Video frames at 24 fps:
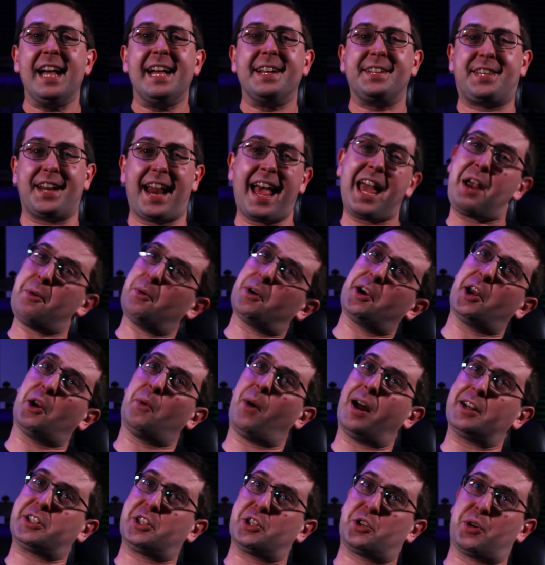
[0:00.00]
Today we're gonna
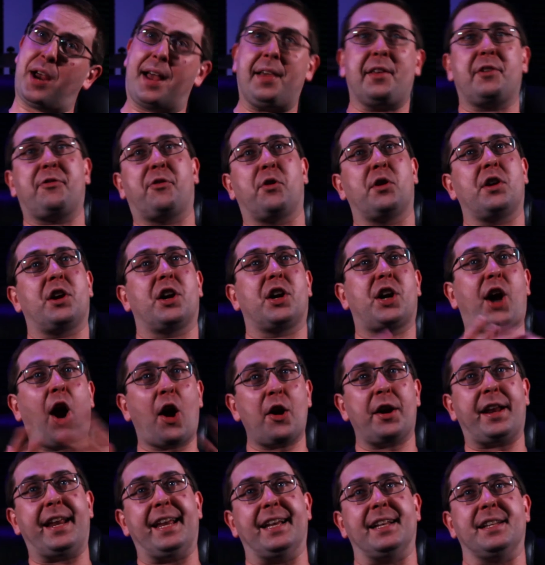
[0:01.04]
watch the trailer for
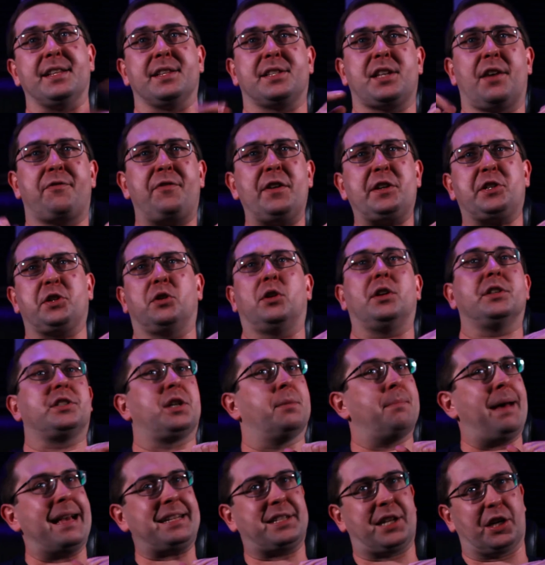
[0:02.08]
Guardians, official
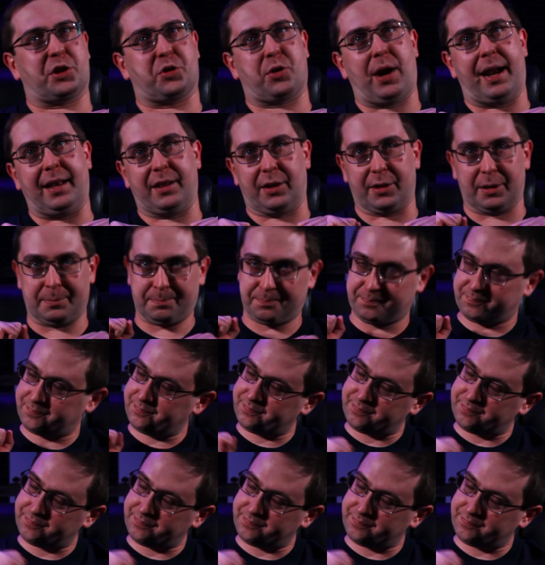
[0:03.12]
domestic trailer.